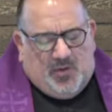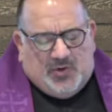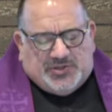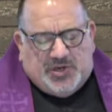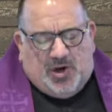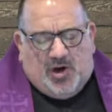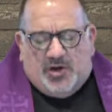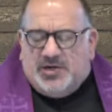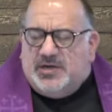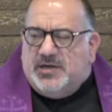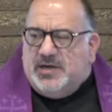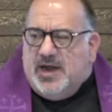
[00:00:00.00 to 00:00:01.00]
which are
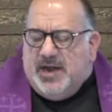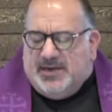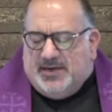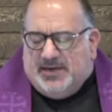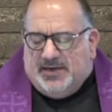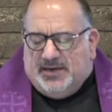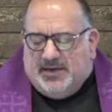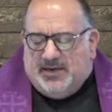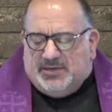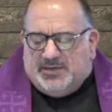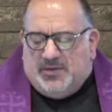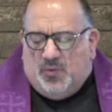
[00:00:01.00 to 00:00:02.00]
united
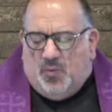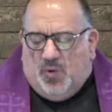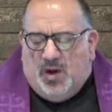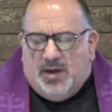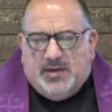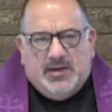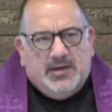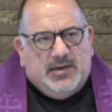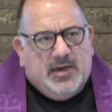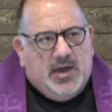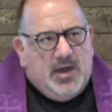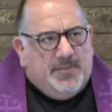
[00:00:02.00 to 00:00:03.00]
to one
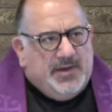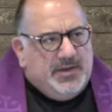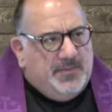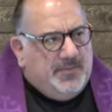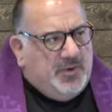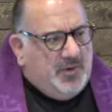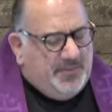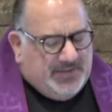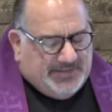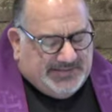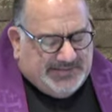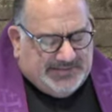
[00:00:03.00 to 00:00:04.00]
common
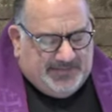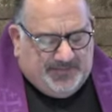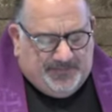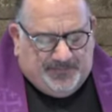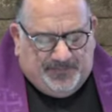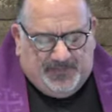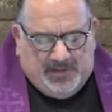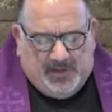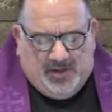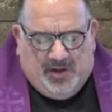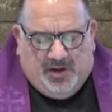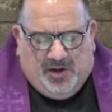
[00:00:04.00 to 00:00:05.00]
purpose.
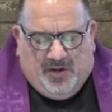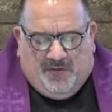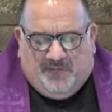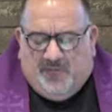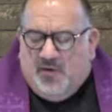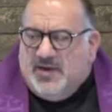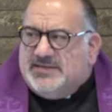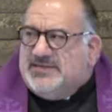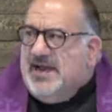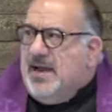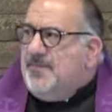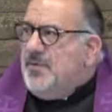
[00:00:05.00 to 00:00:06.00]
For
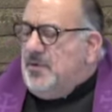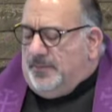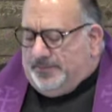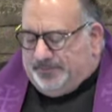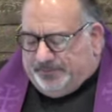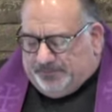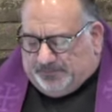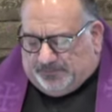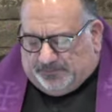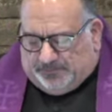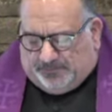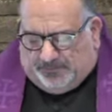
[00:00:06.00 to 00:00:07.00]
example,
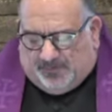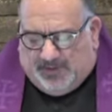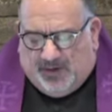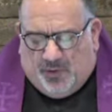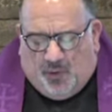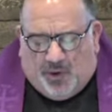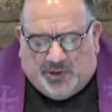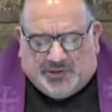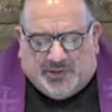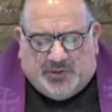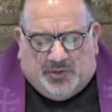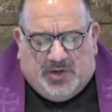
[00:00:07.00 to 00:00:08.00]
in order
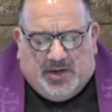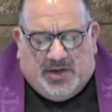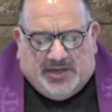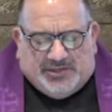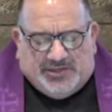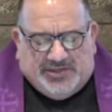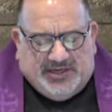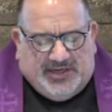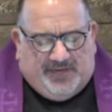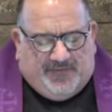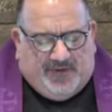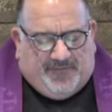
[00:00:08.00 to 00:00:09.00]
to
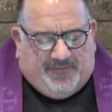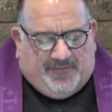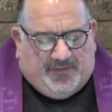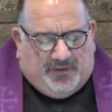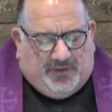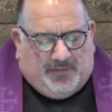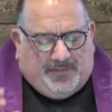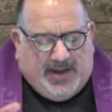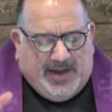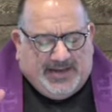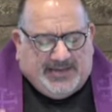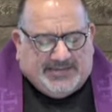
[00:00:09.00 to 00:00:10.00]
achieve a full
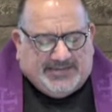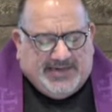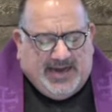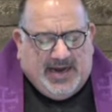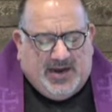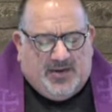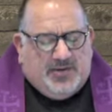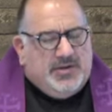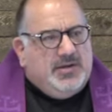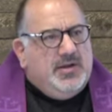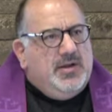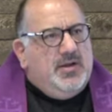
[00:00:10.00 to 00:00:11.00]
bodied sound,
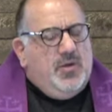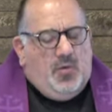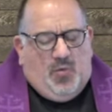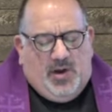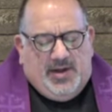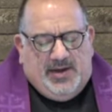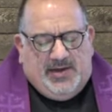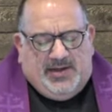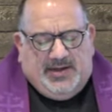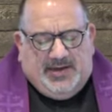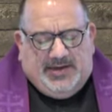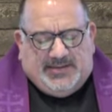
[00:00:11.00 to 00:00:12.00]
one
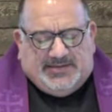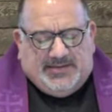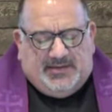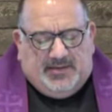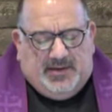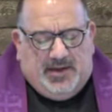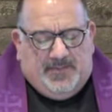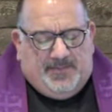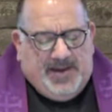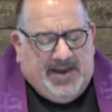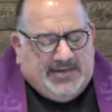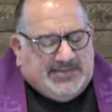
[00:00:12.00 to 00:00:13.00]
needs a
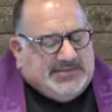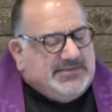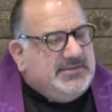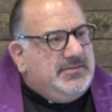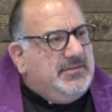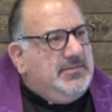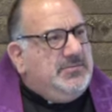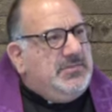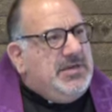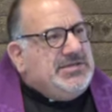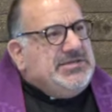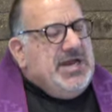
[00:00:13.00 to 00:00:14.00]
bass,
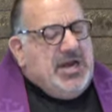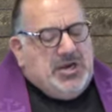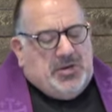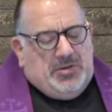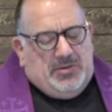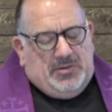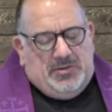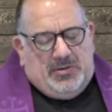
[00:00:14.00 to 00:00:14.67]
a tenor,